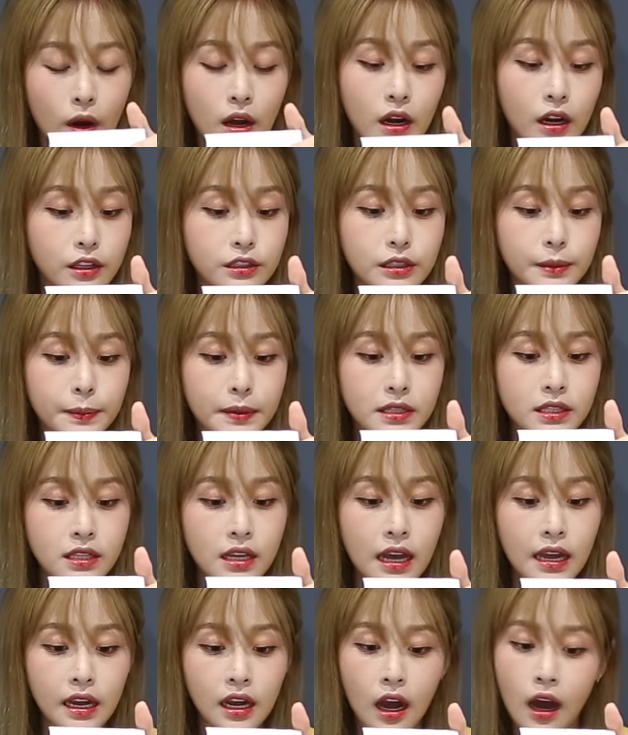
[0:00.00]

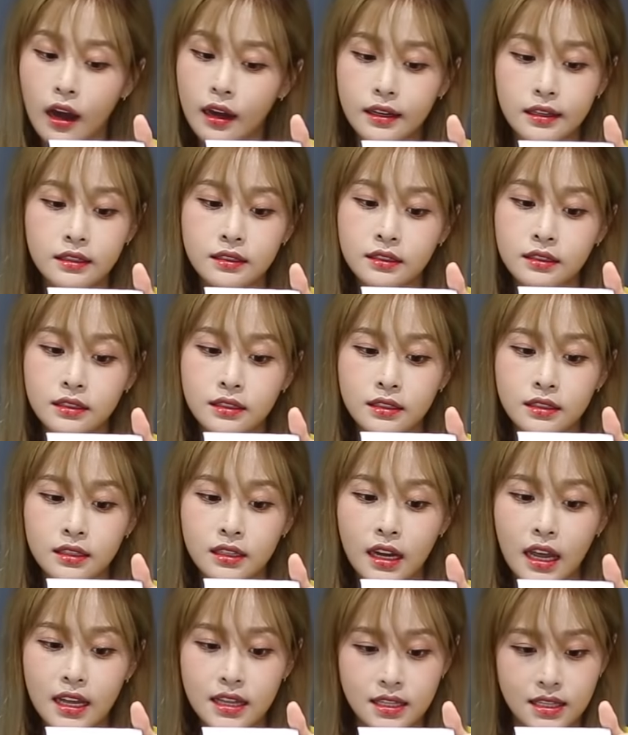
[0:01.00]
100%
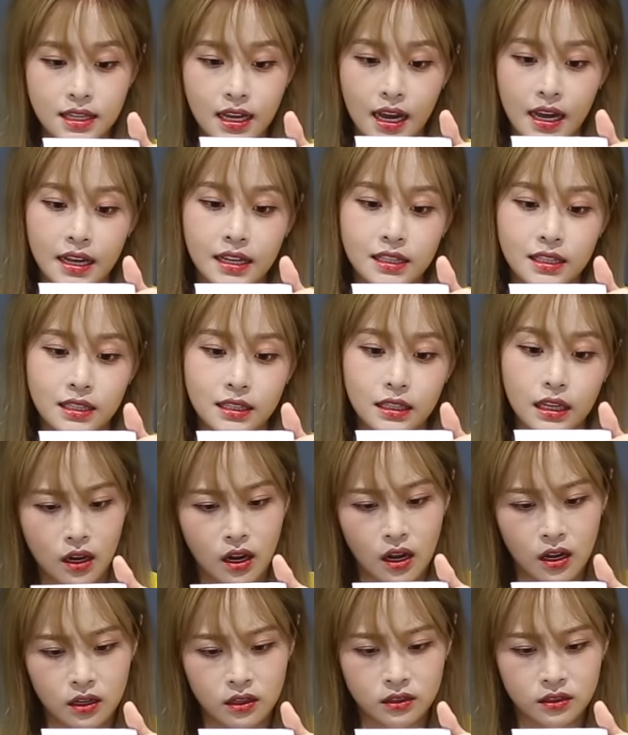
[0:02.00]
cotton insides,
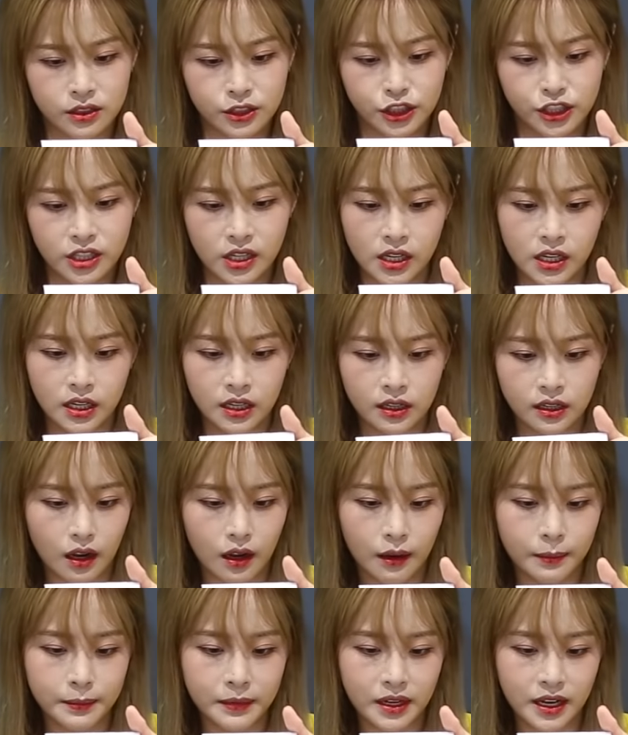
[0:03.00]
cotton sheet
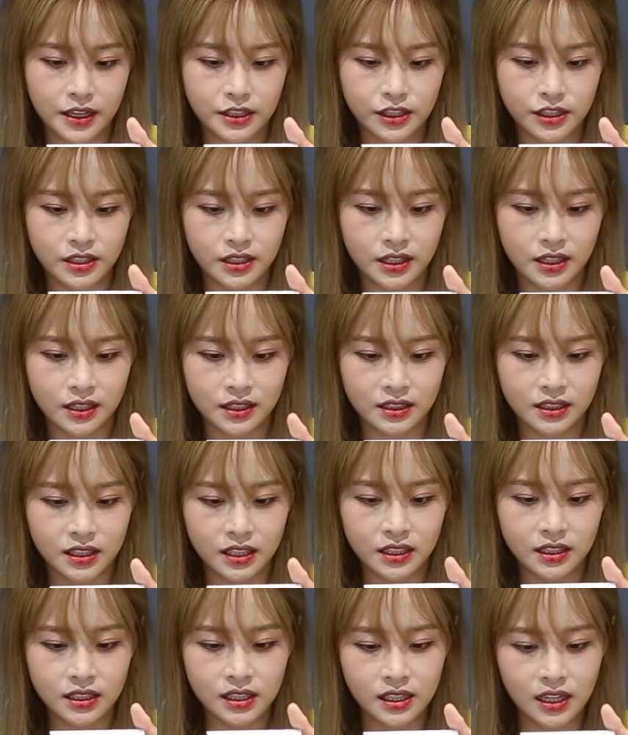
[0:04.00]
combination,
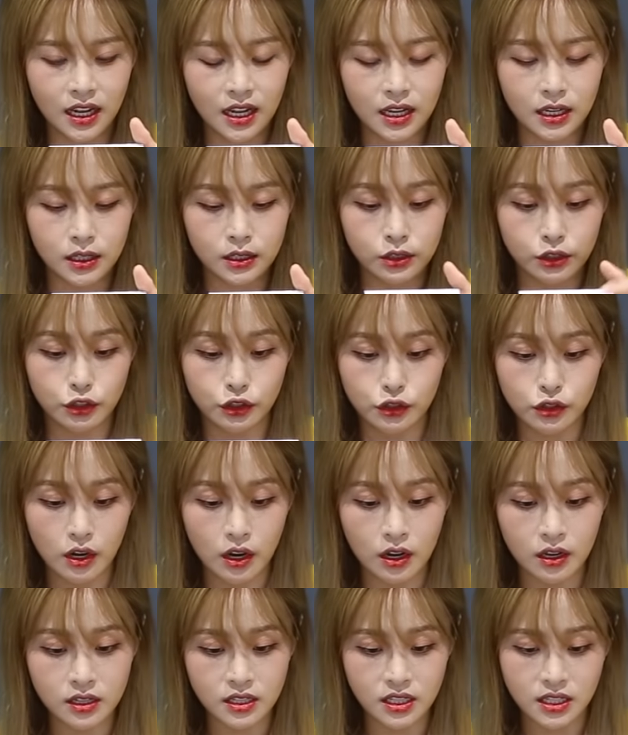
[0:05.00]
tintinan,
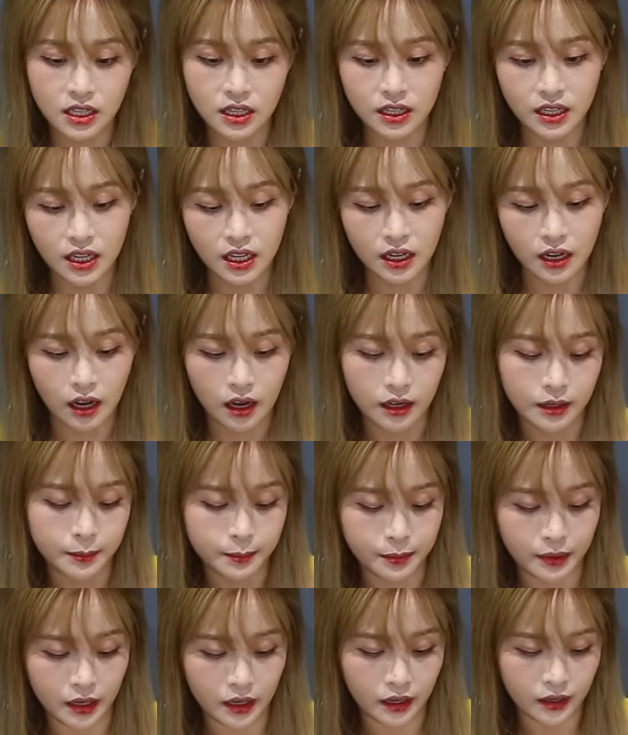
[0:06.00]
strong silky
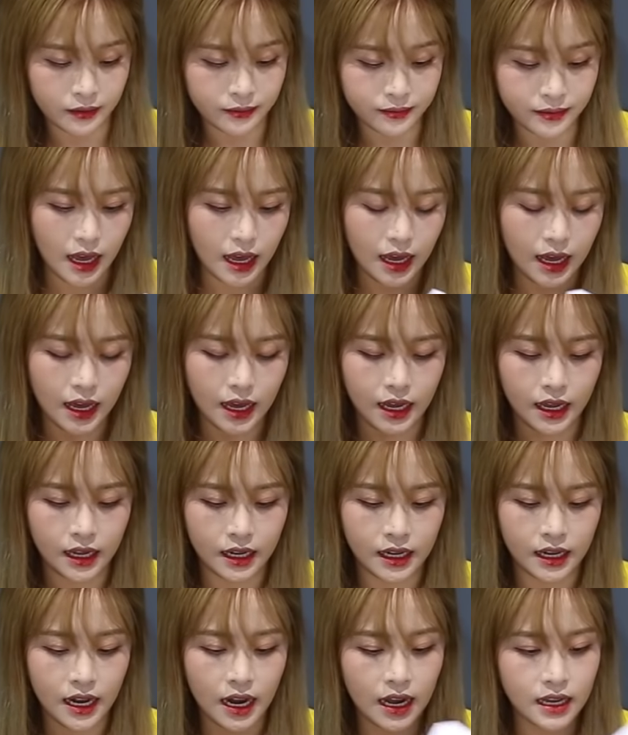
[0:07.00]
cotton puff,
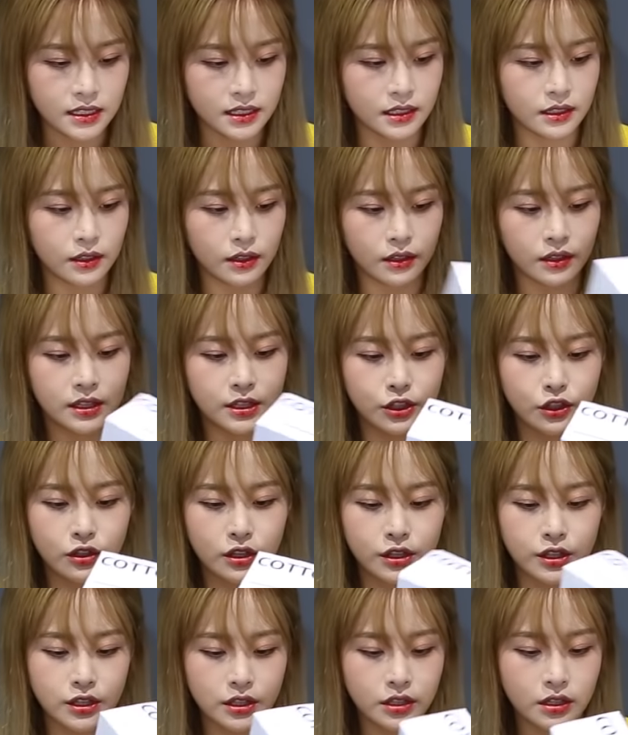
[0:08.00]
and it has little
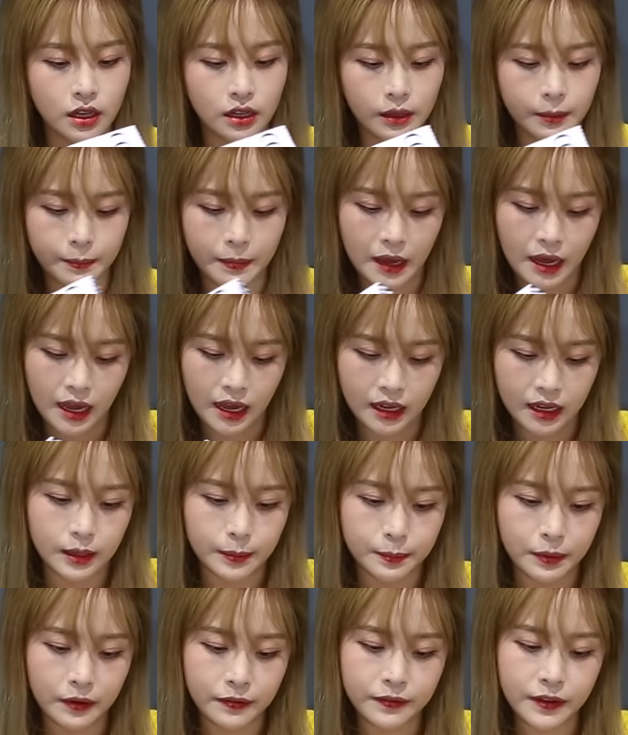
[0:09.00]
instructions on the back.
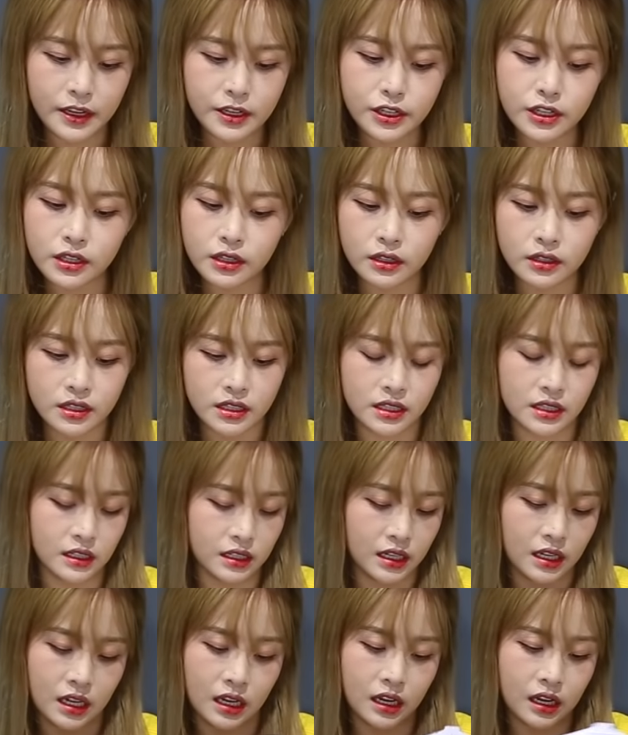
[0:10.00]
The Professional
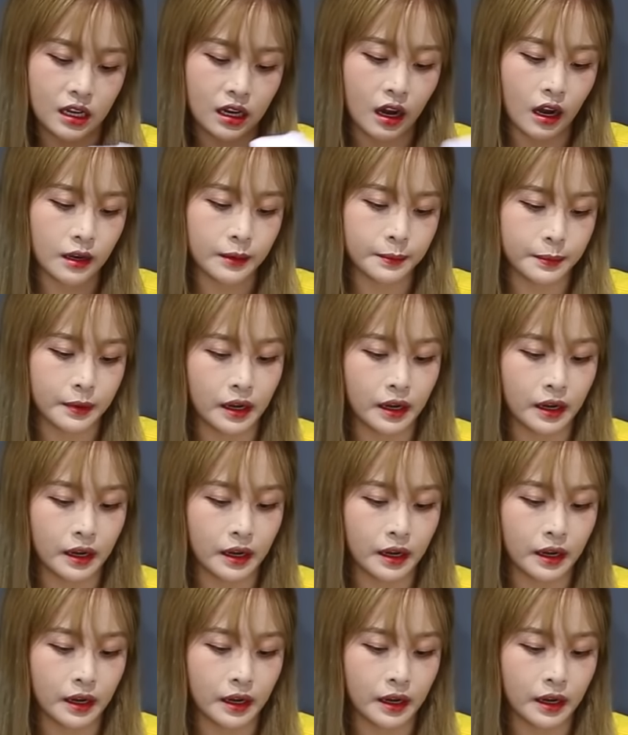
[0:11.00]
Silky Cotton